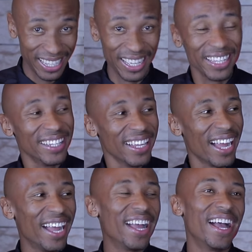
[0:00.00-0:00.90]

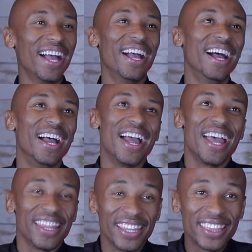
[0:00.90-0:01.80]

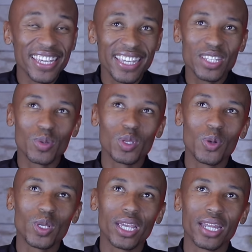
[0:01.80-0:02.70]
The thing is, when you're
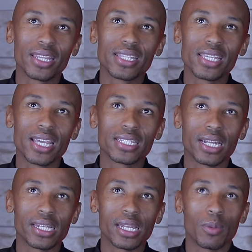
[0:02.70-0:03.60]
looking at this case,
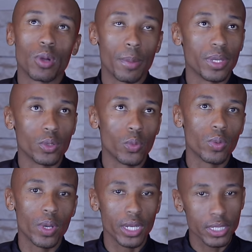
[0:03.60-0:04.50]
right, Lebu, I mean, we
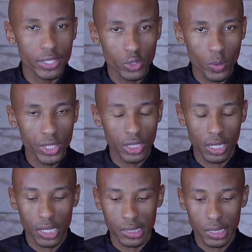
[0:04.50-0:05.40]
were in a situation
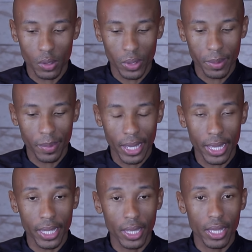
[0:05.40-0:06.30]
last year
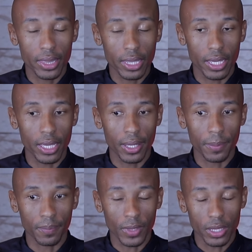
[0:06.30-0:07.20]
whereby
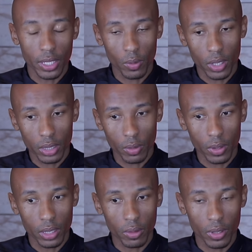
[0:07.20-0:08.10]
there
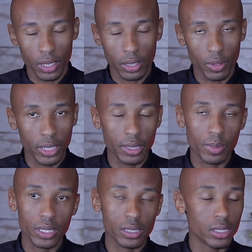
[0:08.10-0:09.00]
were
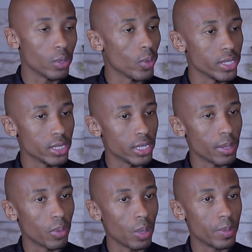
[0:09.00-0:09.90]
criminals that went in
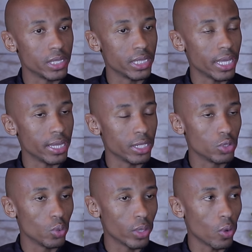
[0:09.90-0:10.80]
their property and they
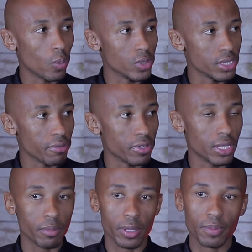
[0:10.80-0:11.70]
took almost
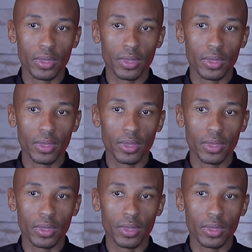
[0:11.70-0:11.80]
everything.